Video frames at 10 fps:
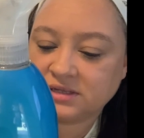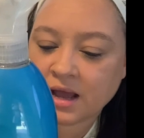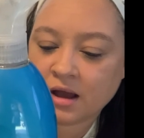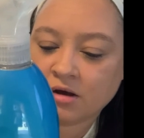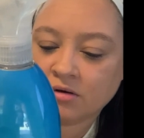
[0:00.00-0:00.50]

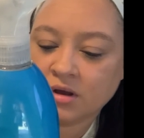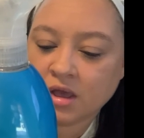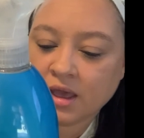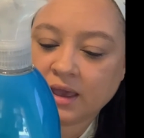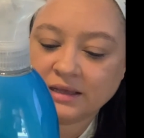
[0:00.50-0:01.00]
tile,
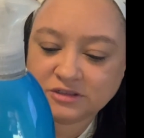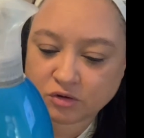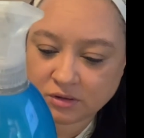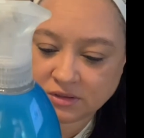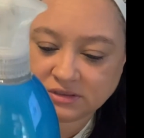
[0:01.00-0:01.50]
and
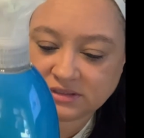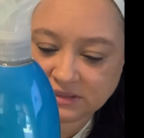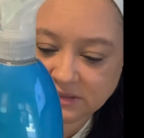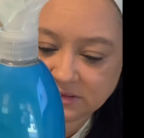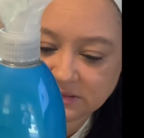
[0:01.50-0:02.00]
toilet
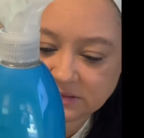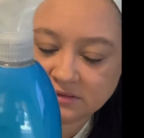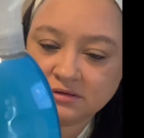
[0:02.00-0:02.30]
seats.